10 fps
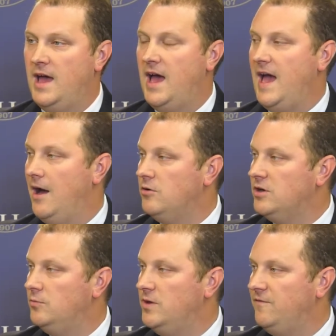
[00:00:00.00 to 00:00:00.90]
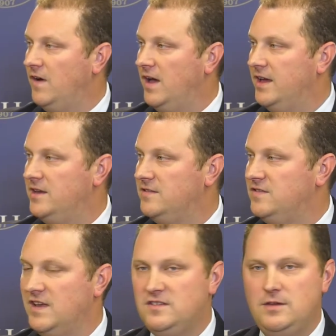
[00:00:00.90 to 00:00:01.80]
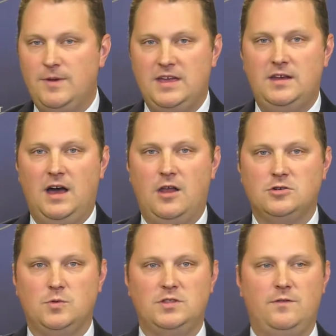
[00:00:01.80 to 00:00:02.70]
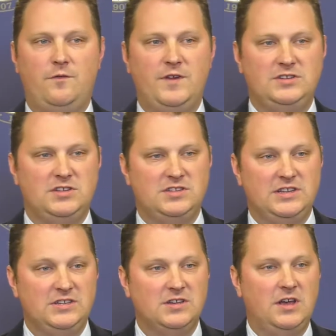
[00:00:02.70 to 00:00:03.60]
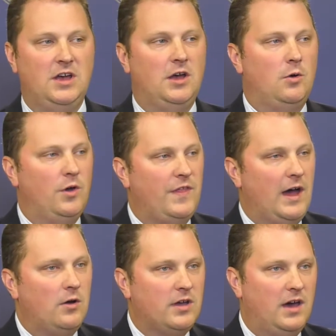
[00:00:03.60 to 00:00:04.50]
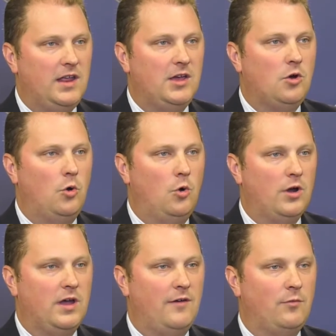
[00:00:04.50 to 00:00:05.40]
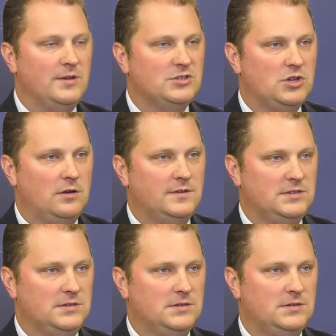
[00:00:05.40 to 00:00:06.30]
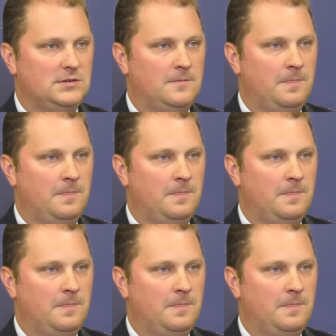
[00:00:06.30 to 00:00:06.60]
how can we find $60 million worth of efficiencies without cutting core government services?